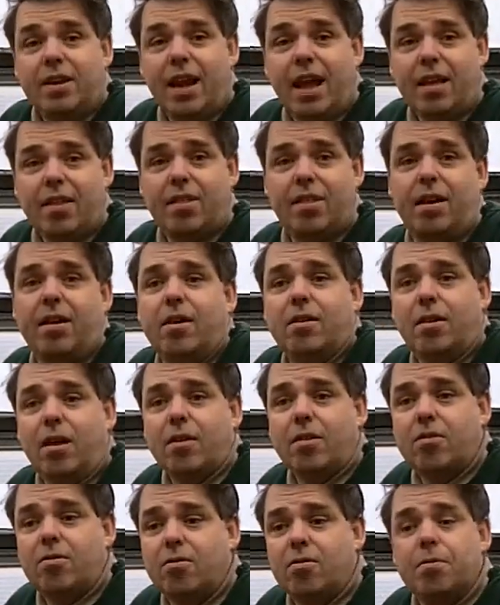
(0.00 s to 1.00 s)
next thing I'd like
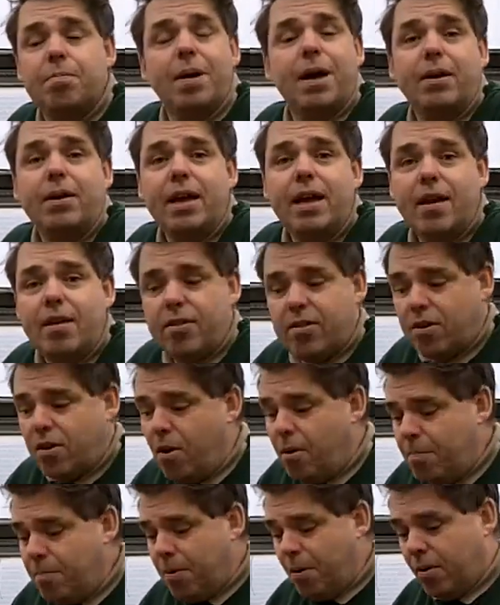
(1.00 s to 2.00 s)
to talk about is
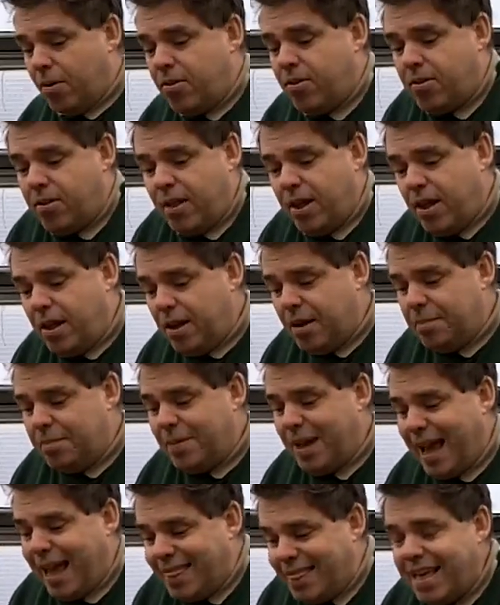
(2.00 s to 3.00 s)
compost,
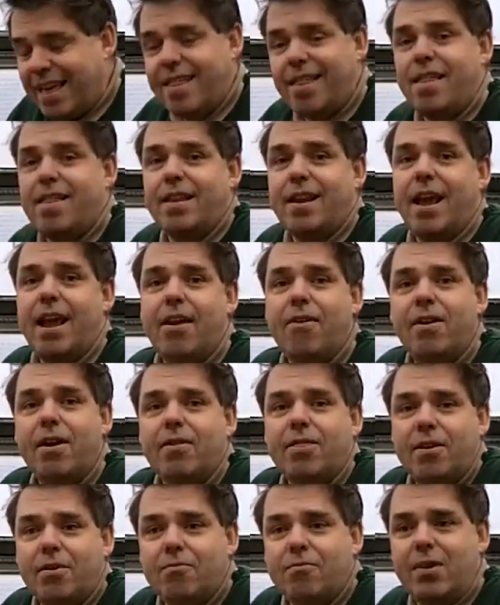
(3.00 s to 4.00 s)
and this is an area
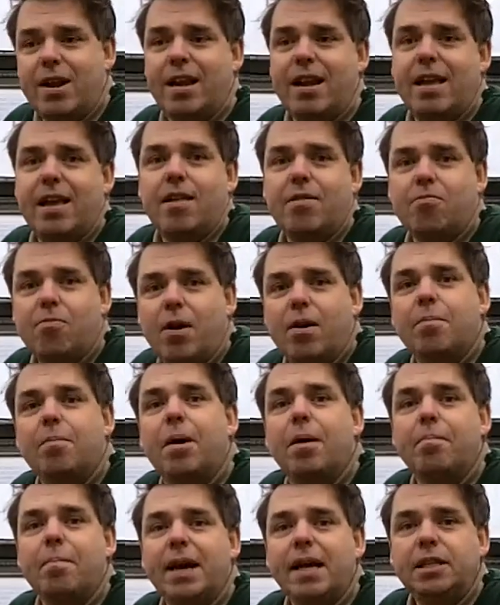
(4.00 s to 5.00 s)
that really is one of my
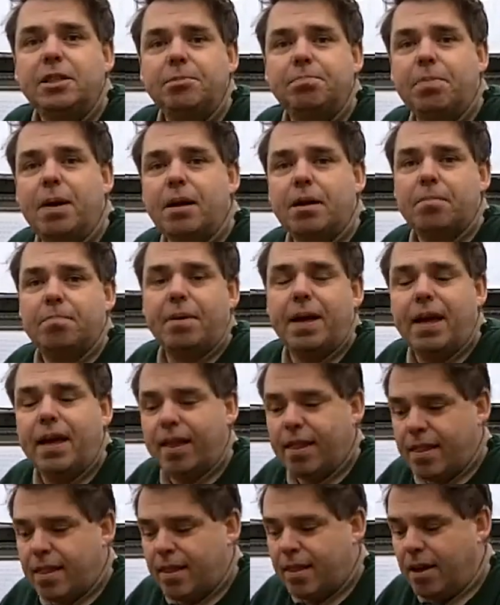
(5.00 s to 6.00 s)
major
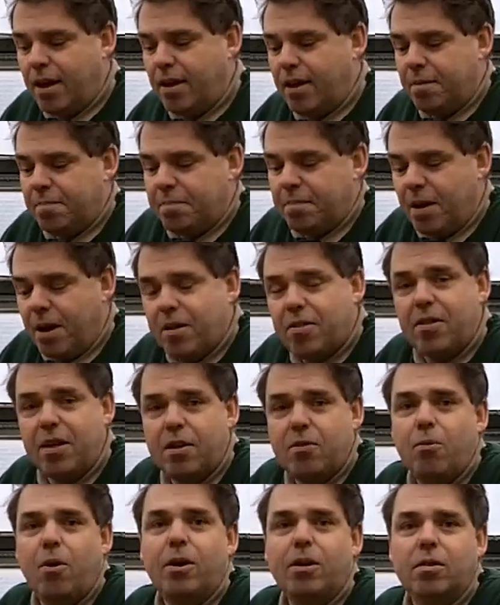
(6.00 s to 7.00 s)
bugbears. I see
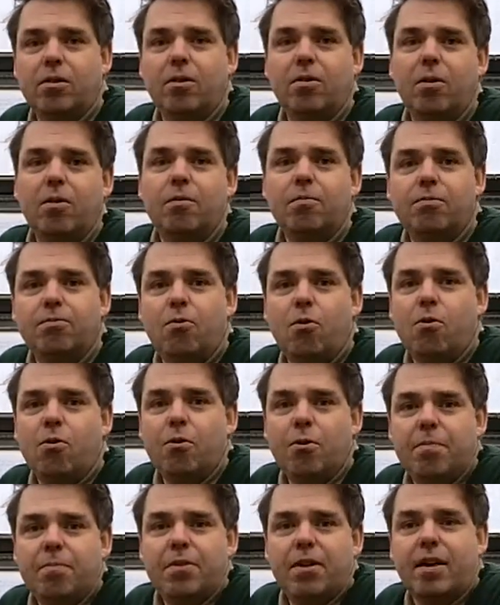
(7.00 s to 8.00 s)
quite a lot on
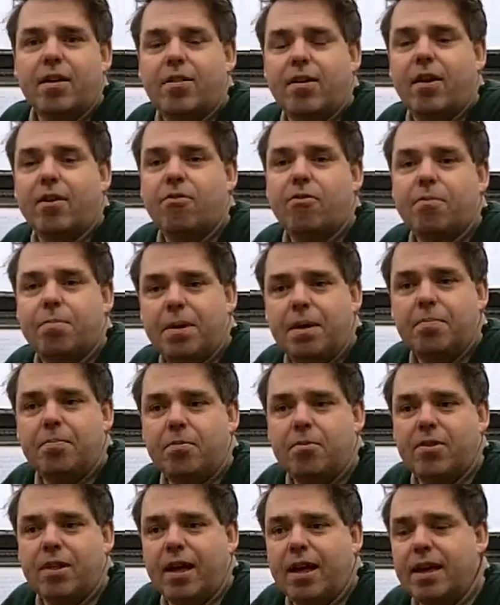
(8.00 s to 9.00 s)
forums, etc., people
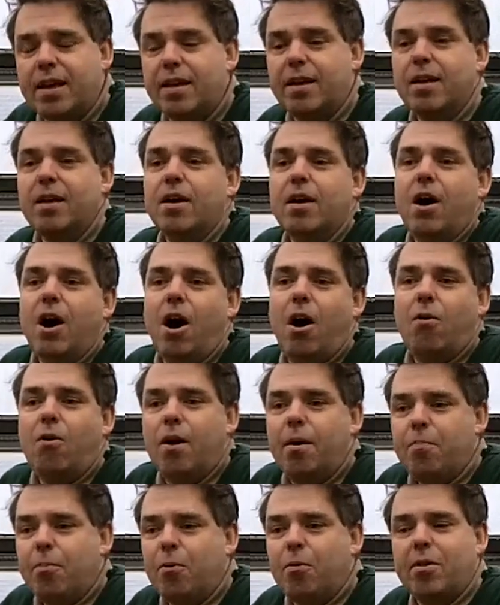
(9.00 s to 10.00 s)
saying, oh,
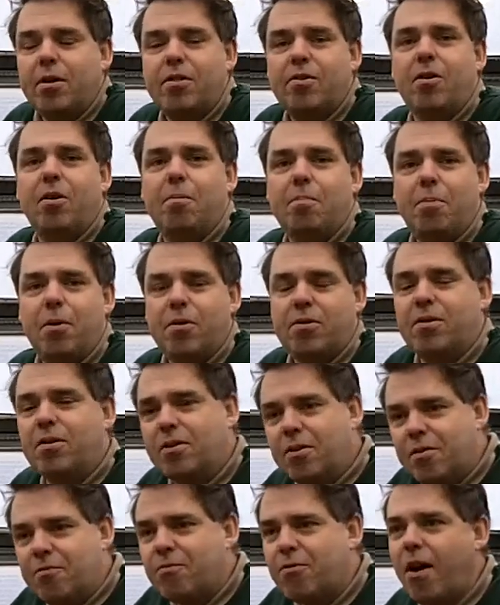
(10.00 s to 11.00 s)
I bought this compost, I
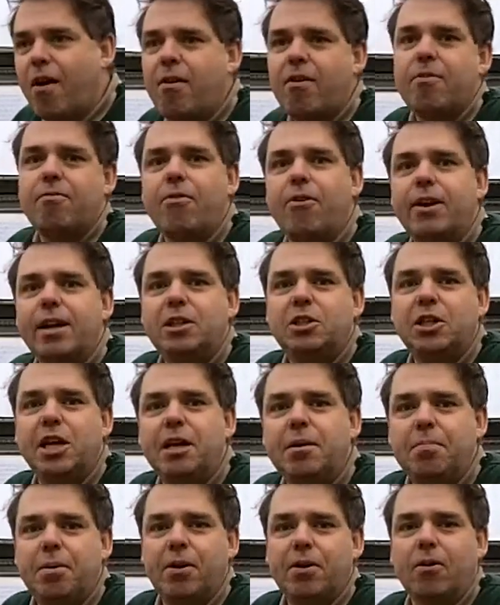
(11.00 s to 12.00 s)
got it very, very
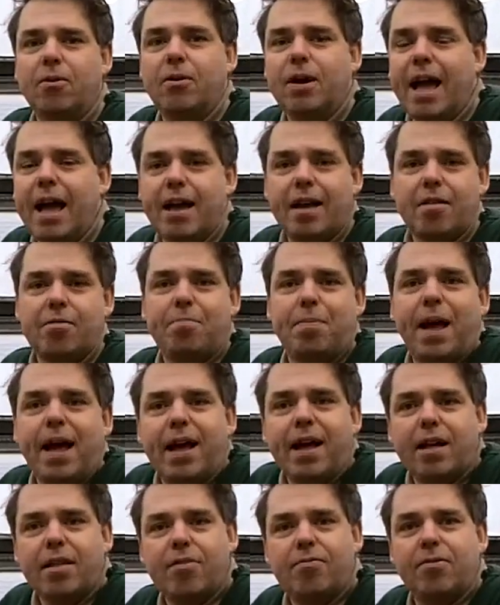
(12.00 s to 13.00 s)
cheap, I got X
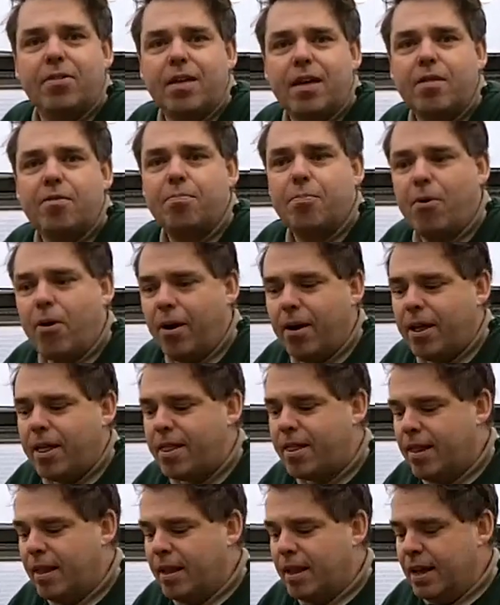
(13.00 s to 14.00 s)
bags for this
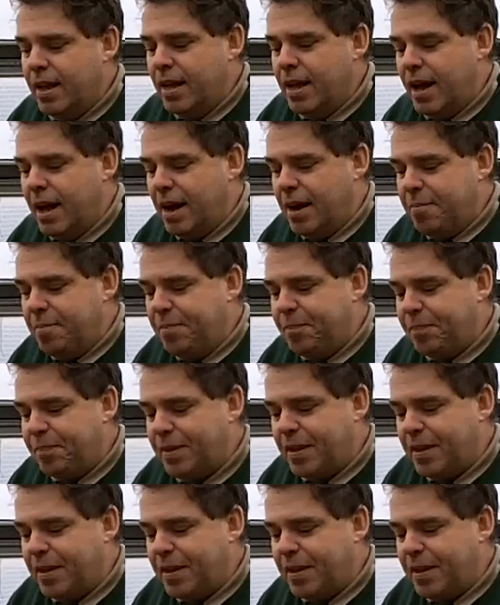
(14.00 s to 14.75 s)
price. And